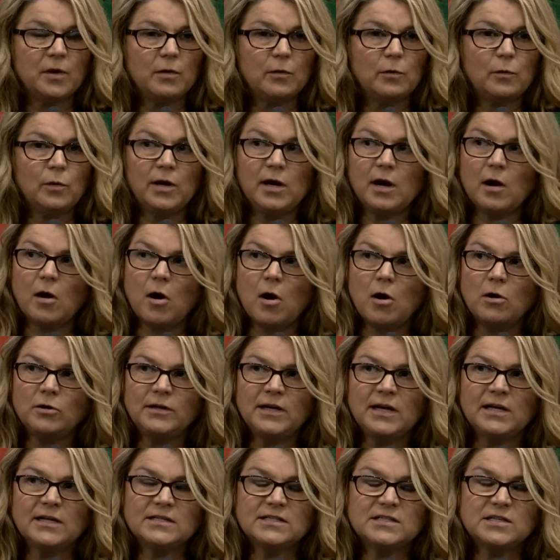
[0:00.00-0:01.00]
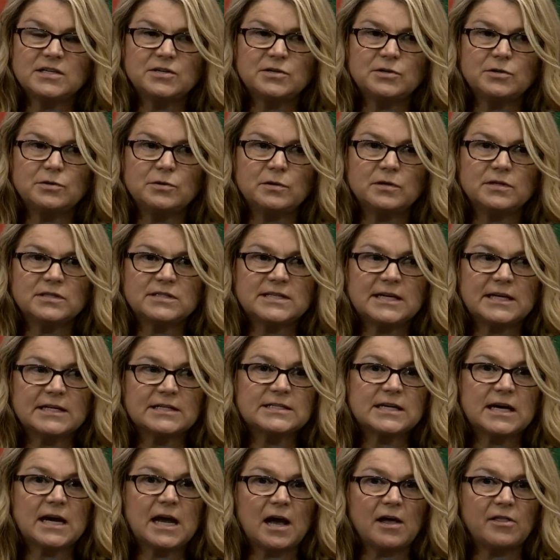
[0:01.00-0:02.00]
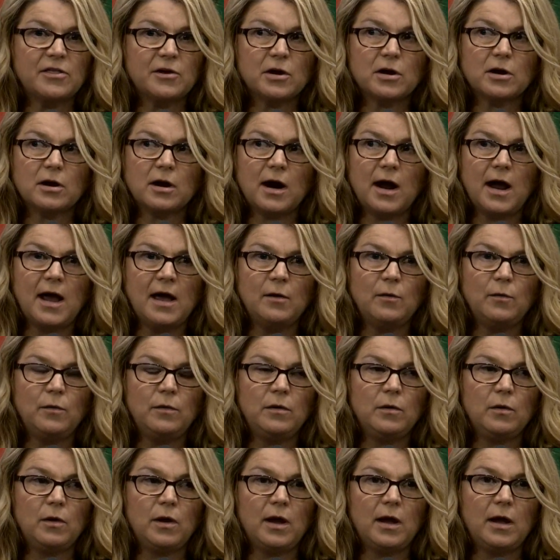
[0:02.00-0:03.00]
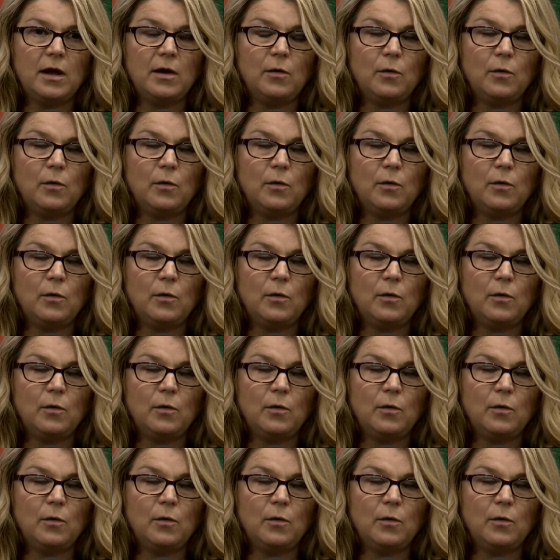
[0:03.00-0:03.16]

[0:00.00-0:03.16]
We all need to stick together and